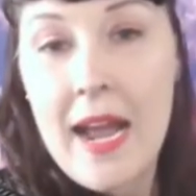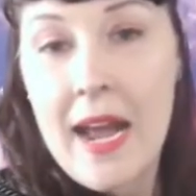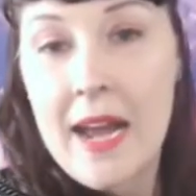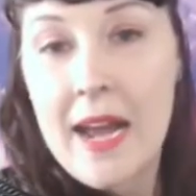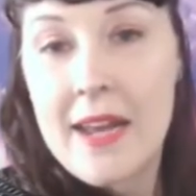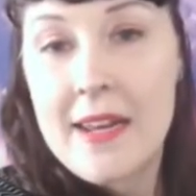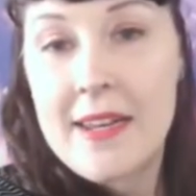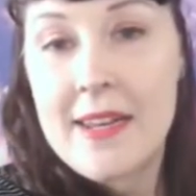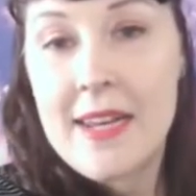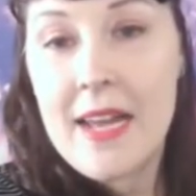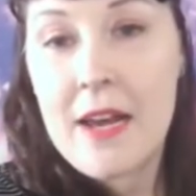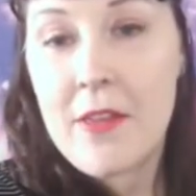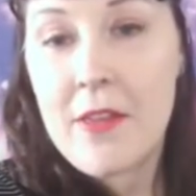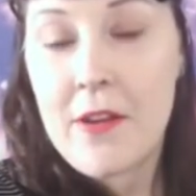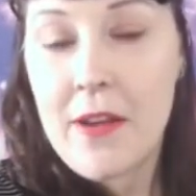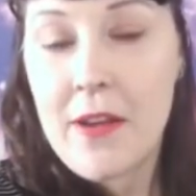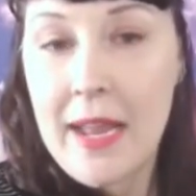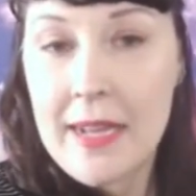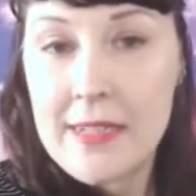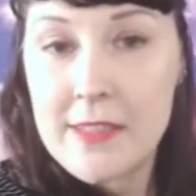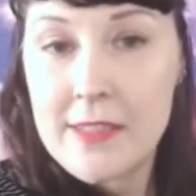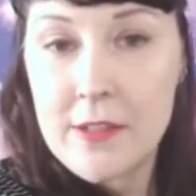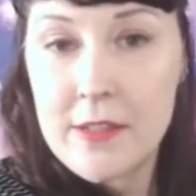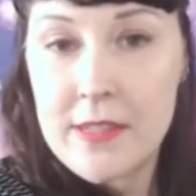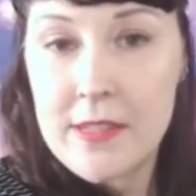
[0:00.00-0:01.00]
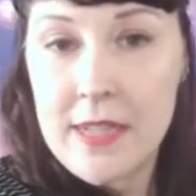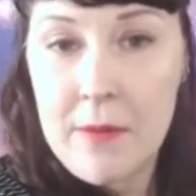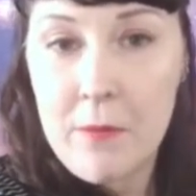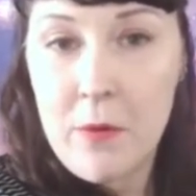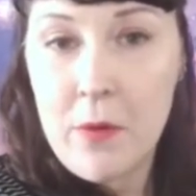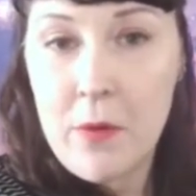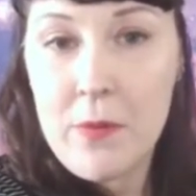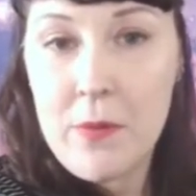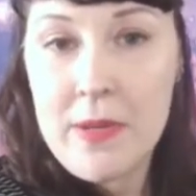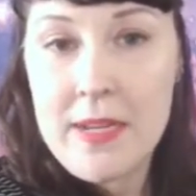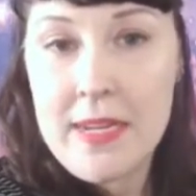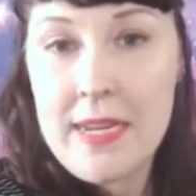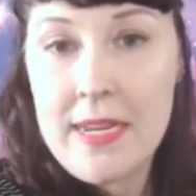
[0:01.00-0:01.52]
Now their heads are done.
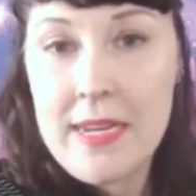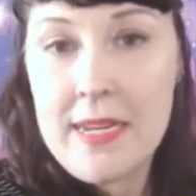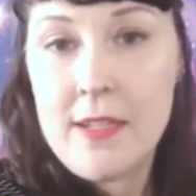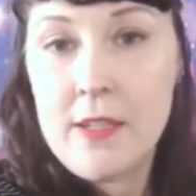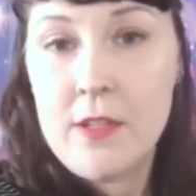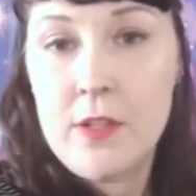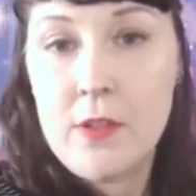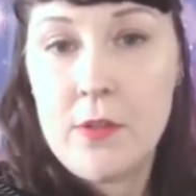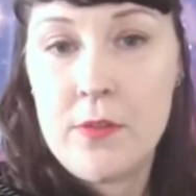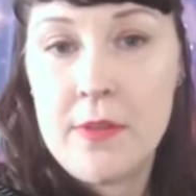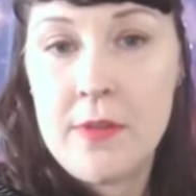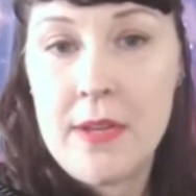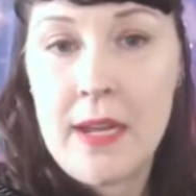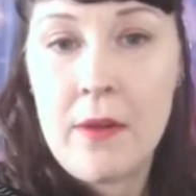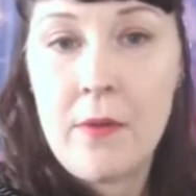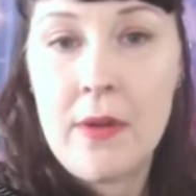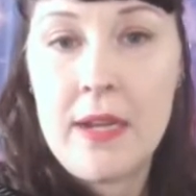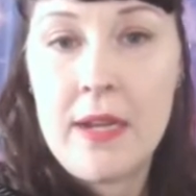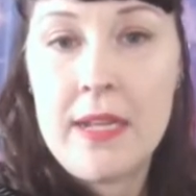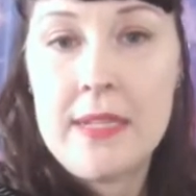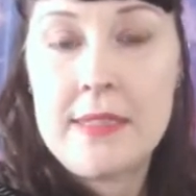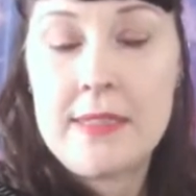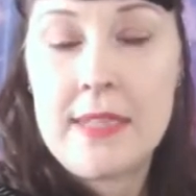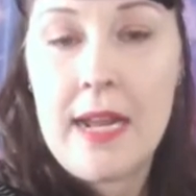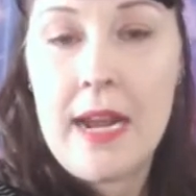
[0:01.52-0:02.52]
What we need to do now is